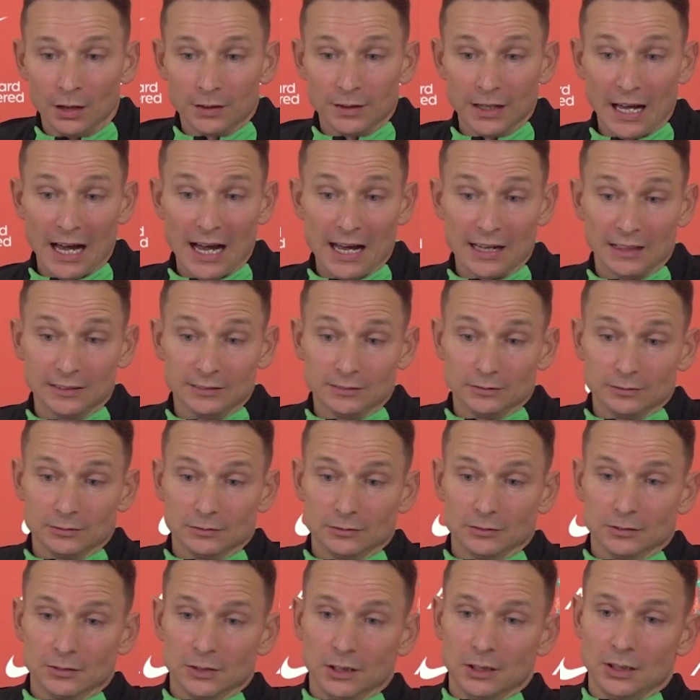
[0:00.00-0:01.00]
nah,
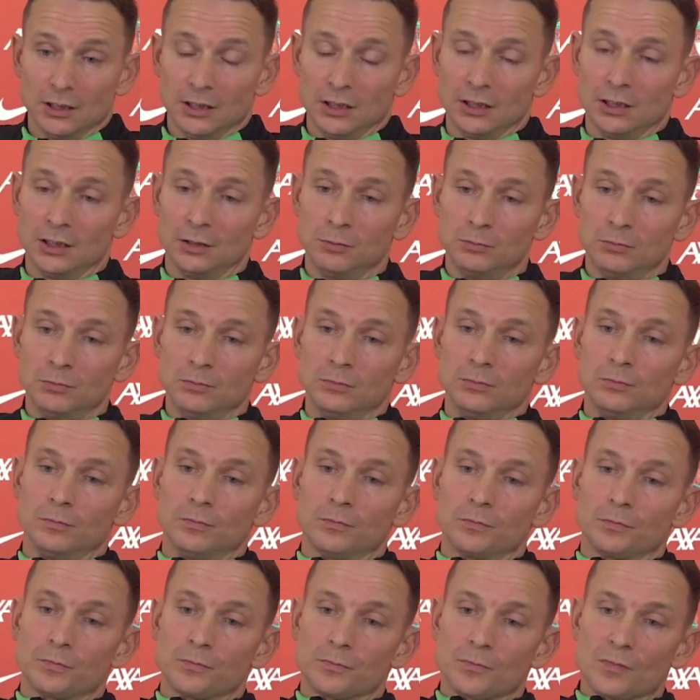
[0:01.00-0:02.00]
um,
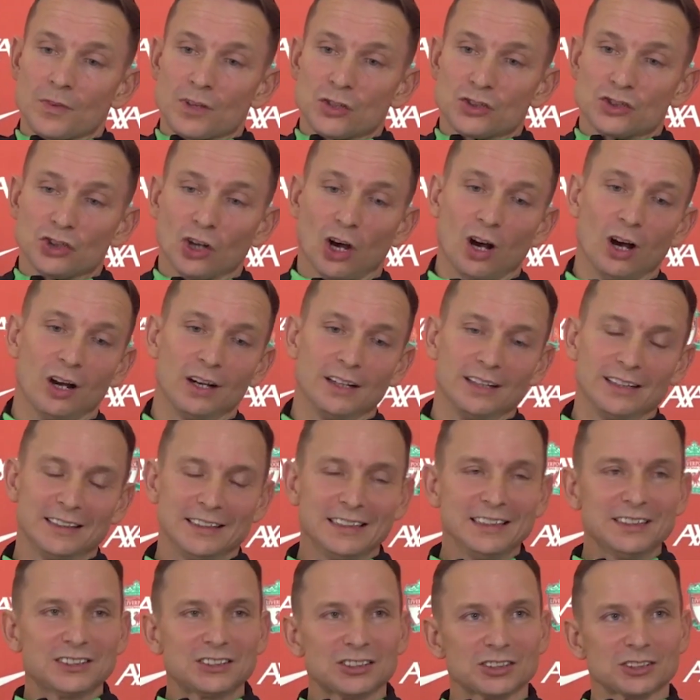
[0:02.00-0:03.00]
so
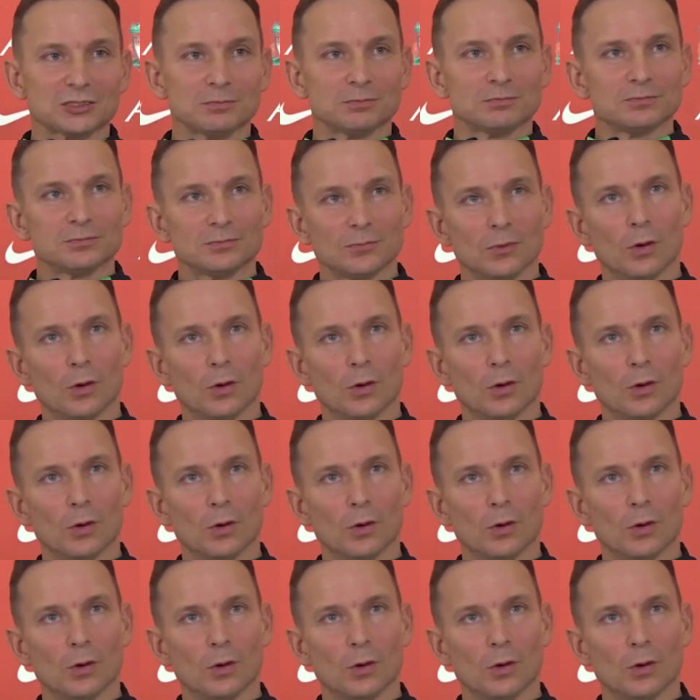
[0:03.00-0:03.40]
each